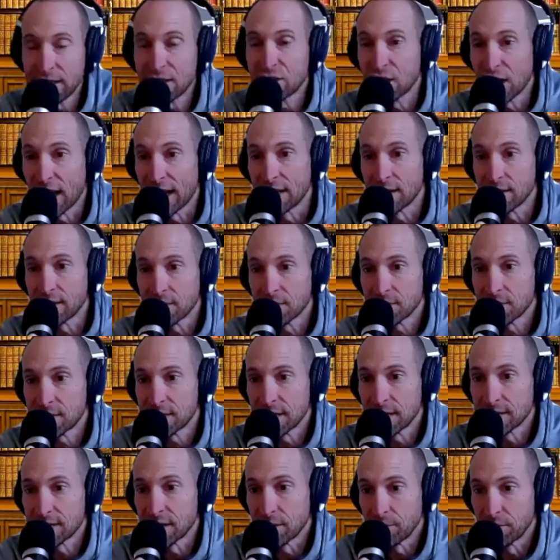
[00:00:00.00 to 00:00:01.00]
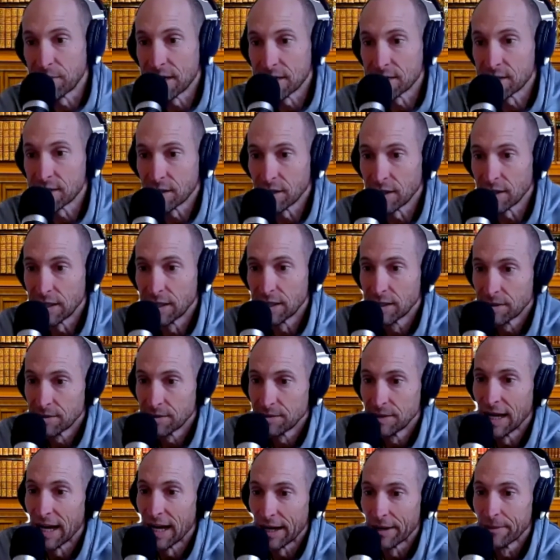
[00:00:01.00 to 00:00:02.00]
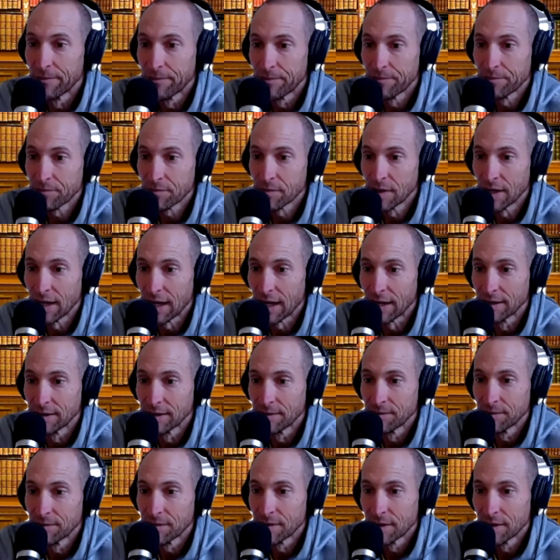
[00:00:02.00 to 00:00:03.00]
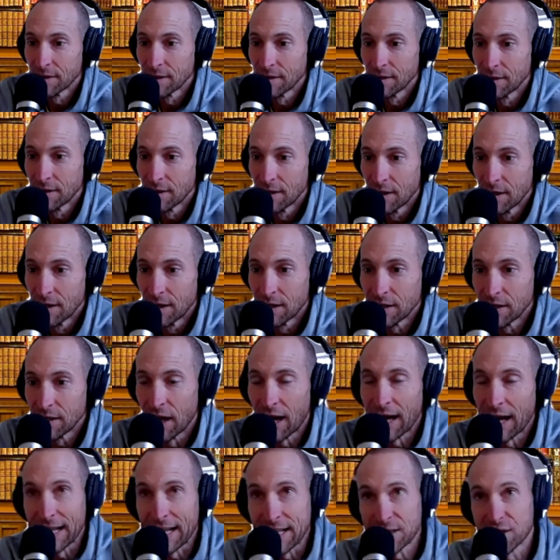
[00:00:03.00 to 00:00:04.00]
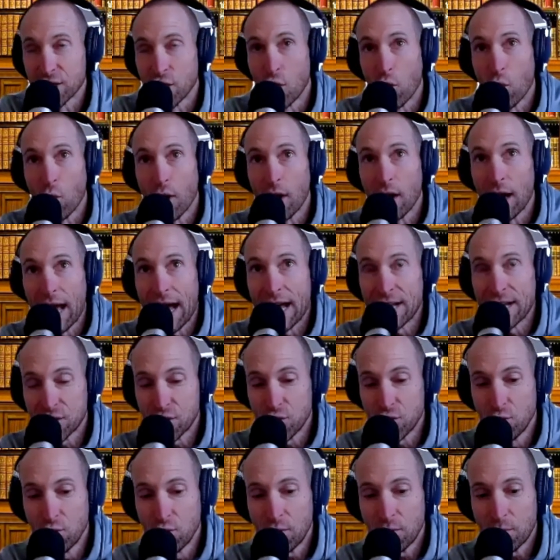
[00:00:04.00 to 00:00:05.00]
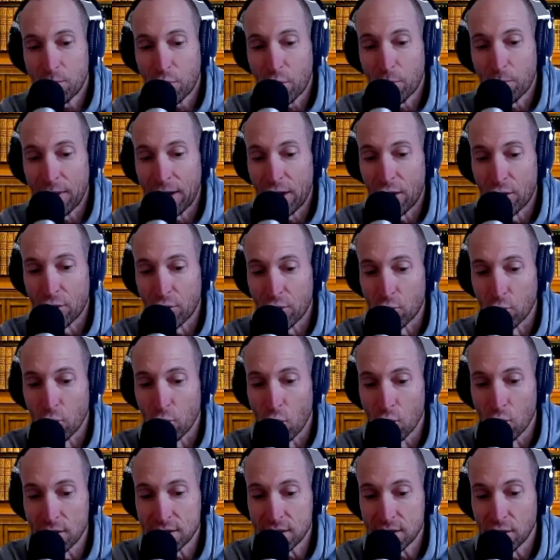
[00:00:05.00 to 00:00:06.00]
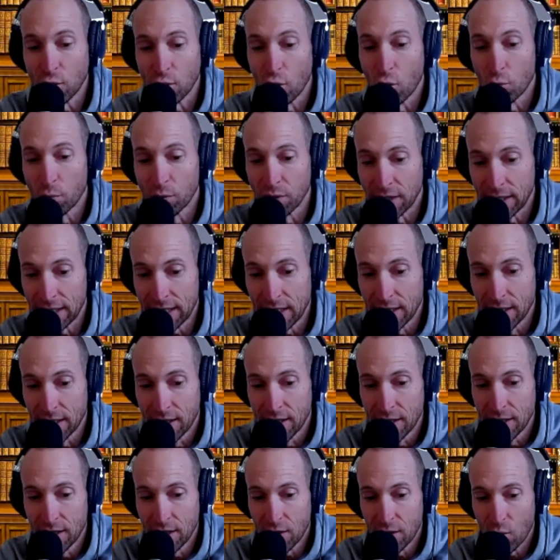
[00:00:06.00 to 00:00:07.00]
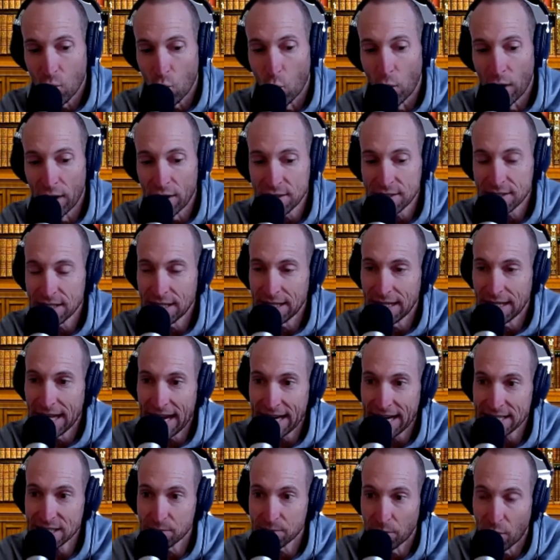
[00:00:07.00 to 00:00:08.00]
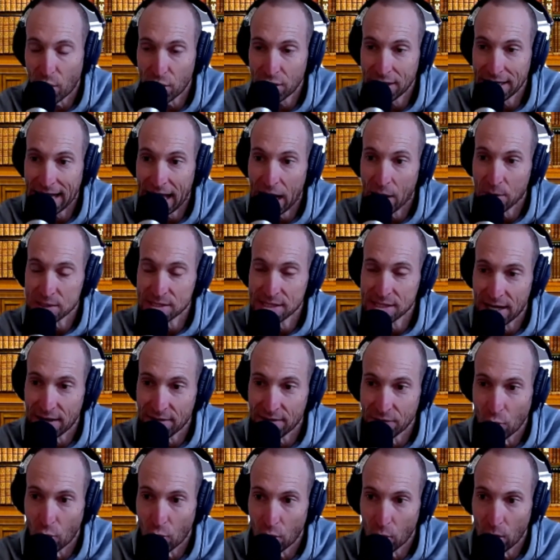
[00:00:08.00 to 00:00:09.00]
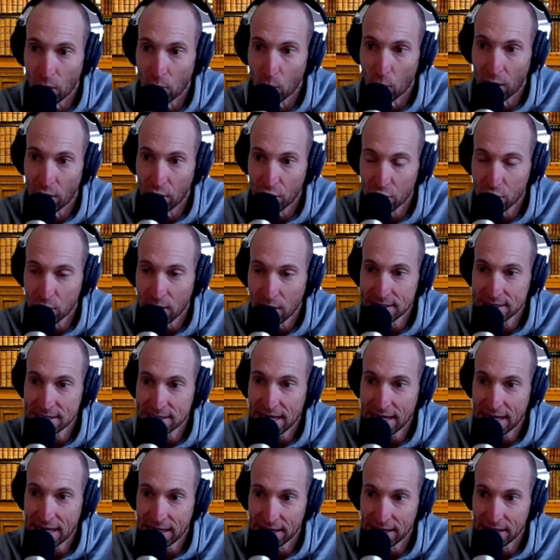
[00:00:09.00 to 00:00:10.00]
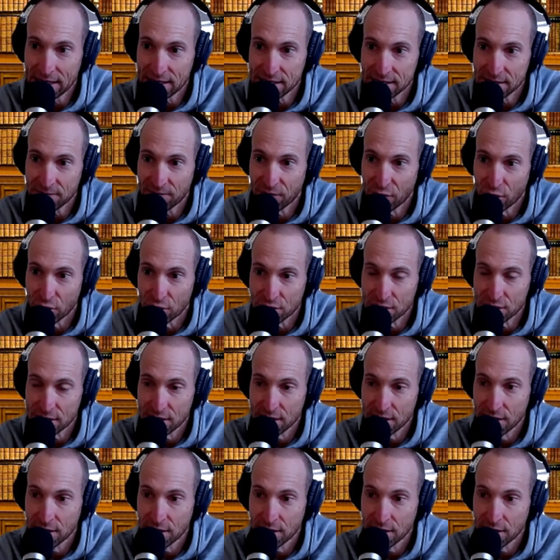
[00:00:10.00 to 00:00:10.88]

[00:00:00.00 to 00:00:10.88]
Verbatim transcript: gen system, basically. Yeah. Yeah. yeah. Gen. Got it. So as you prepare to roll this globally, where's the next market outside of Norway? Where are you guys taking this first?